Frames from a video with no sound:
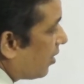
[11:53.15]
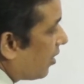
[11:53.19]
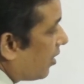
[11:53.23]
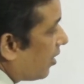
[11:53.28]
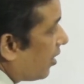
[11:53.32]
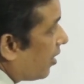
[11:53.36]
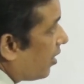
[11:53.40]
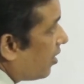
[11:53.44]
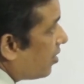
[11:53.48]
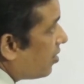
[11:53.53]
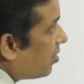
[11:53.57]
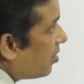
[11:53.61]

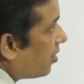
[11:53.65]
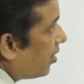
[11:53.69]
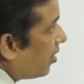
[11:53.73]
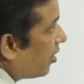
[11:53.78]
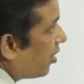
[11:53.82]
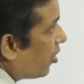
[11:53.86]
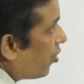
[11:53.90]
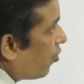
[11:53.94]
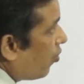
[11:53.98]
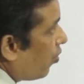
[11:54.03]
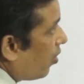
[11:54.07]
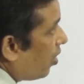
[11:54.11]
is
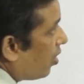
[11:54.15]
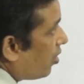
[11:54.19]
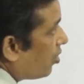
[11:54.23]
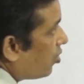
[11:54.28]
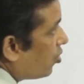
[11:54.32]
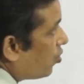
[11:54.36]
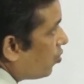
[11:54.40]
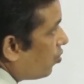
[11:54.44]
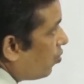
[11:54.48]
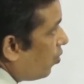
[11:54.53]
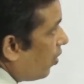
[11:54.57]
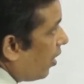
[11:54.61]
equal
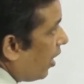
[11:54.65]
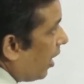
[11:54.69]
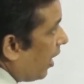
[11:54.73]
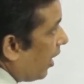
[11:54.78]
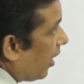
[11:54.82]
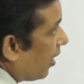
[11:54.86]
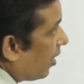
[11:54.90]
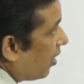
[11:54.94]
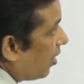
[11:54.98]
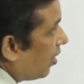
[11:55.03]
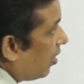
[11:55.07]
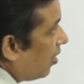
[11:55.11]
to
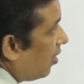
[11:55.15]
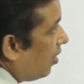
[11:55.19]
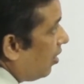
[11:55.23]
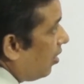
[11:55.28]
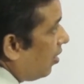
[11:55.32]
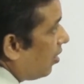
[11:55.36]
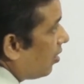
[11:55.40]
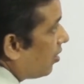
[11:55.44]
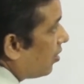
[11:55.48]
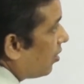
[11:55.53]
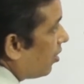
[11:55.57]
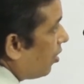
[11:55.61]
angle
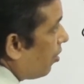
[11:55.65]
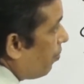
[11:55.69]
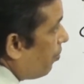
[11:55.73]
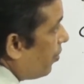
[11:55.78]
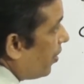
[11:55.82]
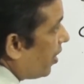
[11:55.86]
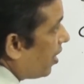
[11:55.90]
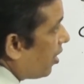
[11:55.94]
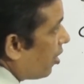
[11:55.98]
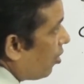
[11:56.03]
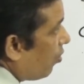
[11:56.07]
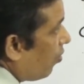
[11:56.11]

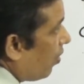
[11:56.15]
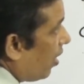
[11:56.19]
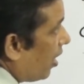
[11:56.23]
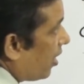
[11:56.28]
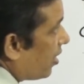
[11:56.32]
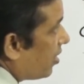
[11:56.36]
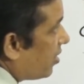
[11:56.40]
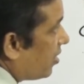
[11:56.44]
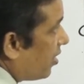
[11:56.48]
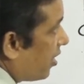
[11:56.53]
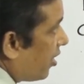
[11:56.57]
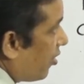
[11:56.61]
PQR
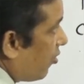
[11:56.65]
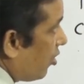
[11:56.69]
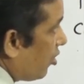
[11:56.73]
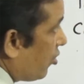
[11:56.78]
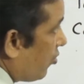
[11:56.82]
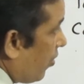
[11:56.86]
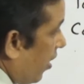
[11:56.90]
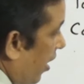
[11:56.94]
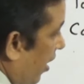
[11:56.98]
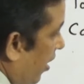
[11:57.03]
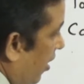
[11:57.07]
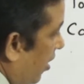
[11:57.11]
is equal to
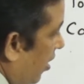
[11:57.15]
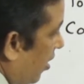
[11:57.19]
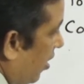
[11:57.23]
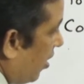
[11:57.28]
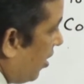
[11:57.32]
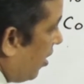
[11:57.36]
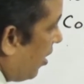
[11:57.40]
angle